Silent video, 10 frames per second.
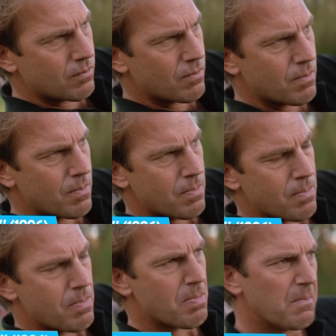Number
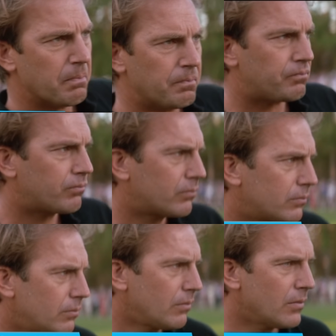four, Tin
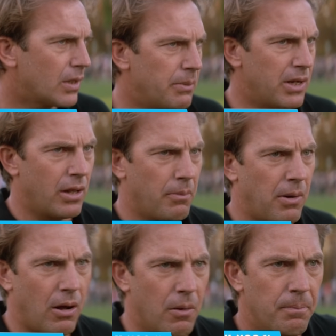Cup. Give me another ball.